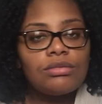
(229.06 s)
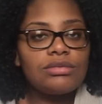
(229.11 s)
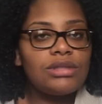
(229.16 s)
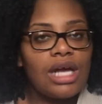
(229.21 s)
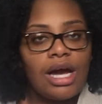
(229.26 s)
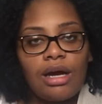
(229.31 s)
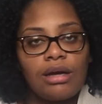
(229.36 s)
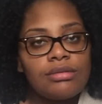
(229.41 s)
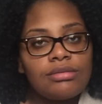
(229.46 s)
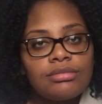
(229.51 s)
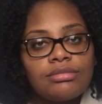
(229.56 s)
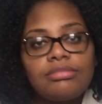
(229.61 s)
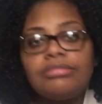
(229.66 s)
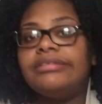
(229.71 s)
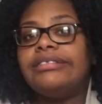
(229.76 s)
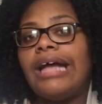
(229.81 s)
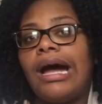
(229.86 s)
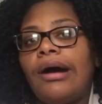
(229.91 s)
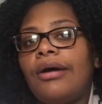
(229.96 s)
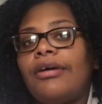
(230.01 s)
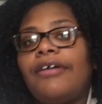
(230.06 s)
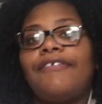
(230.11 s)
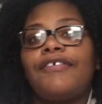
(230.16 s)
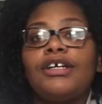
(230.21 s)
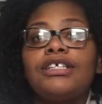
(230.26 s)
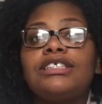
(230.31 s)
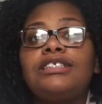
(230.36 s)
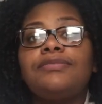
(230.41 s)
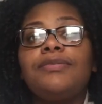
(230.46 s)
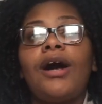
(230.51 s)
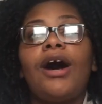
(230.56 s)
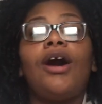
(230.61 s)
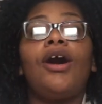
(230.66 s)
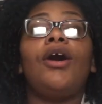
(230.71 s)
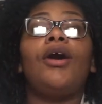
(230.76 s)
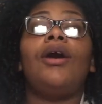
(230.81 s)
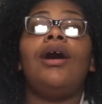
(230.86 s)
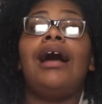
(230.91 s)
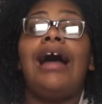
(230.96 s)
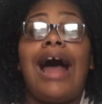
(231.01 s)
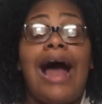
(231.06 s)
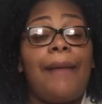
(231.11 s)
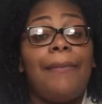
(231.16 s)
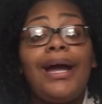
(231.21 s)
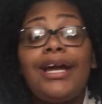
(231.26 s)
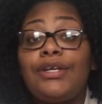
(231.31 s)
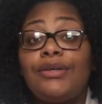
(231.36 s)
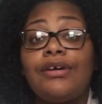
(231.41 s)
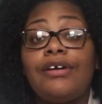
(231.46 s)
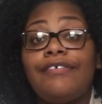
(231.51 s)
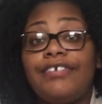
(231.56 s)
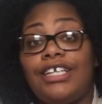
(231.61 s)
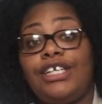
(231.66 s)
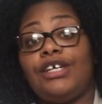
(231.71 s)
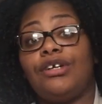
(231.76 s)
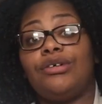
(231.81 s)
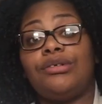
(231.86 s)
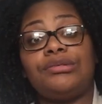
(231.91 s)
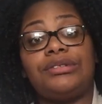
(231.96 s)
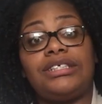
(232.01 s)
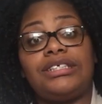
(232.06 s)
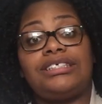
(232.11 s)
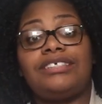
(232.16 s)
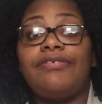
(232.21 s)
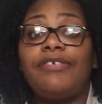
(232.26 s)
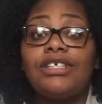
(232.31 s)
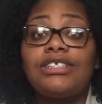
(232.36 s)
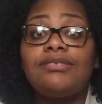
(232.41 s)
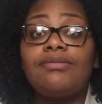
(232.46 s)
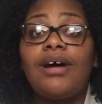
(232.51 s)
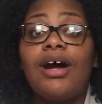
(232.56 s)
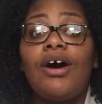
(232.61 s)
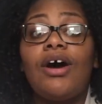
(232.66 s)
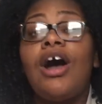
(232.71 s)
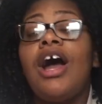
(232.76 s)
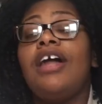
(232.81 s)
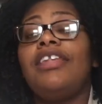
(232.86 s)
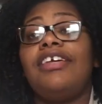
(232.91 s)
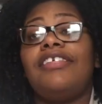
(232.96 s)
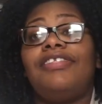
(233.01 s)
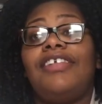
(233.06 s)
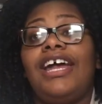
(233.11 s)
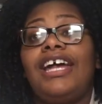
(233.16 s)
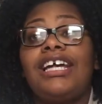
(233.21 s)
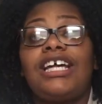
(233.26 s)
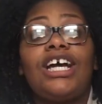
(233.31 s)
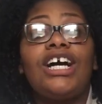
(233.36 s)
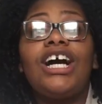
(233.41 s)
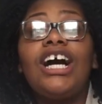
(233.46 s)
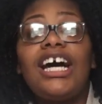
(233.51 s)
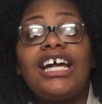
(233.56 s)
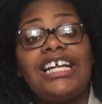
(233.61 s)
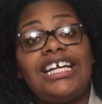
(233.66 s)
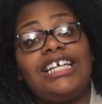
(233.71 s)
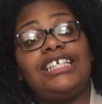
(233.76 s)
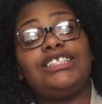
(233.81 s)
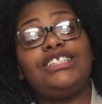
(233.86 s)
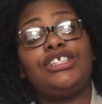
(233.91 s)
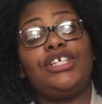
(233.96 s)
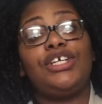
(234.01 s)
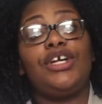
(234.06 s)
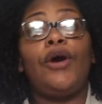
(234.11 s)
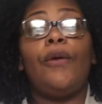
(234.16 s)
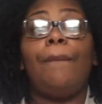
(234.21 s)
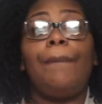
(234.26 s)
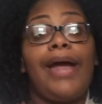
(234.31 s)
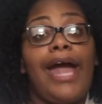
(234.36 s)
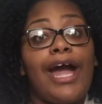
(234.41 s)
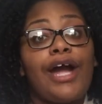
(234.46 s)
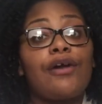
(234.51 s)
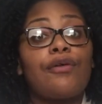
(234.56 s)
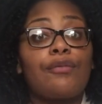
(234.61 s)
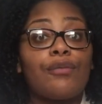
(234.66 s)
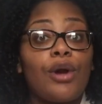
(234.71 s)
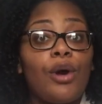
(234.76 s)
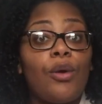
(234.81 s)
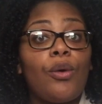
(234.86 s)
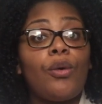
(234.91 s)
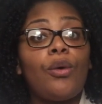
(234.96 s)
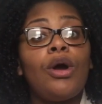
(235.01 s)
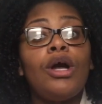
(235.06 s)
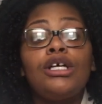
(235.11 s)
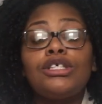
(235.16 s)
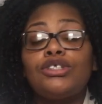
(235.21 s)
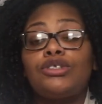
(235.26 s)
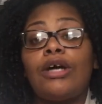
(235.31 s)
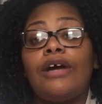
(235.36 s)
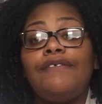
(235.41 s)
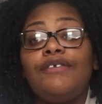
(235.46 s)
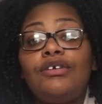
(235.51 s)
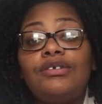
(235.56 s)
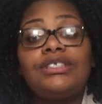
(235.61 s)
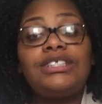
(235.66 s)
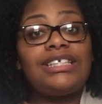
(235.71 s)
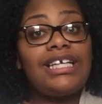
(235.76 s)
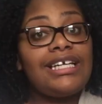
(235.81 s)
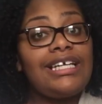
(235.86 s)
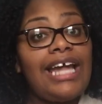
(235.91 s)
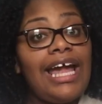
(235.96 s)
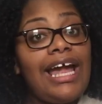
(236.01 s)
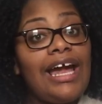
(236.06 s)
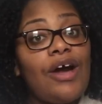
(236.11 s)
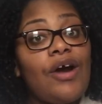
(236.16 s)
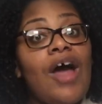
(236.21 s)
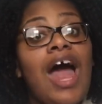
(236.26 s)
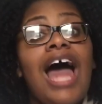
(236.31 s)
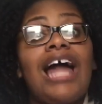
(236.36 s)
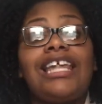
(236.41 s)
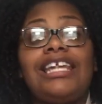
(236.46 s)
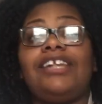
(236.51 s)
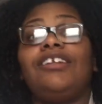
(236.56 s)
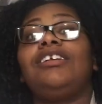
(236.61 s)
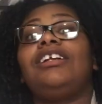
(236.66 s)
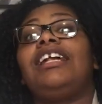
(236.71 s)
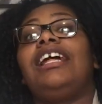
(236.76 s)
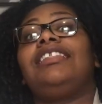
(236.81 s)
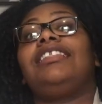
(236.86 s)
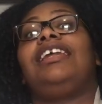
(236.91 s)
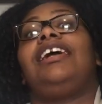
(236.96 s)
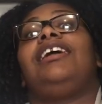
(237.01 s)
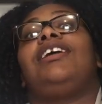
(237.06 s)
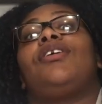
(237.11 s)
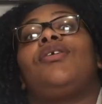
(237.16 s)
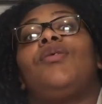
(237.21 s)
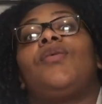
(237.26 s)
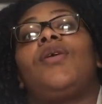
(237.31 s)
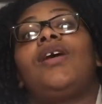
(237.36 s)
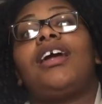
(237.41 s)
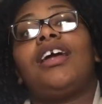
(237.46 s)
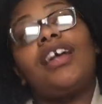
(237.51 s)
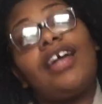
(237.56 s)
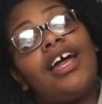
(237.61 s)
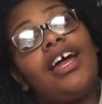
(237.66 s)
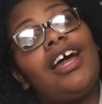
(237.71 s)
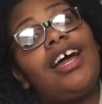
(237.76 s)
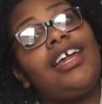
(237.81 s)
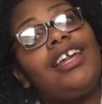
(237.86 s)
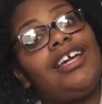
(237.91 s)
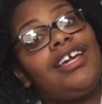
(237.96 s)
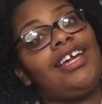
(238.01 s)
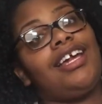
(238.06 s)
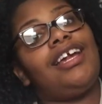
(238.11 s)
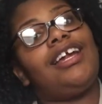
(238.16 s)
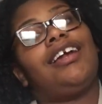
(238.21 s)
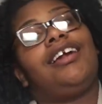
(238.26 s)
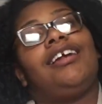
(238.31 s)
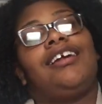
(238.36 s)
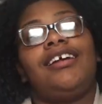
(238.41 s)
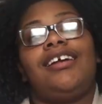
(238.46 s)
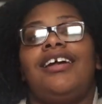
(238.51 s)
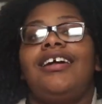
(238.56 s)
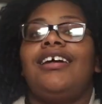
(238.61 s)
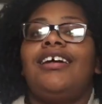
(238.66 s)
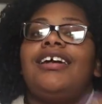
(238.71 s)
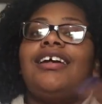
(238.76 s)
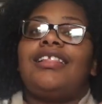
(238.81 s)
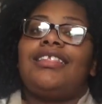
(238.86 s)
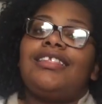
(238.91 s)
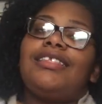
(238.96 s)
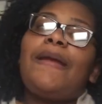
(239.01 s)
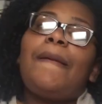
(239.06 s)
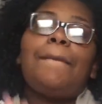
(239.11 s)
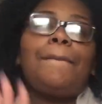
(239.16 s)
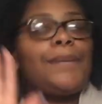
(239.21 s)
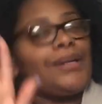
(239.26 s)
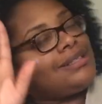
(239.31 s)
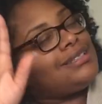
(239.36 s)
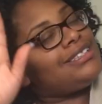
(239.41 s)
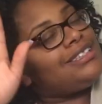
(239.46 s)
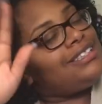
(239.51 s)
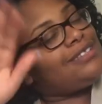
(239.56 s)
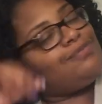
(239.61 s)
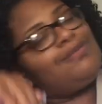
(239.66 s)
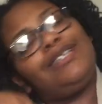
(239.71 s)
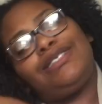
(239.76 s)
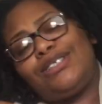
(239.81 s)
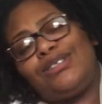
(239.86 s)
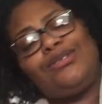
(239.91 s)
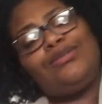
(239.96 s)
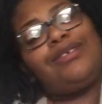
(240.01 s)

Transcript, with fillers: No, no. First of all, I might do a video of this. First of all, the thing cut into your back roll. So if you sit down, literally the thing gonna cut it it versus with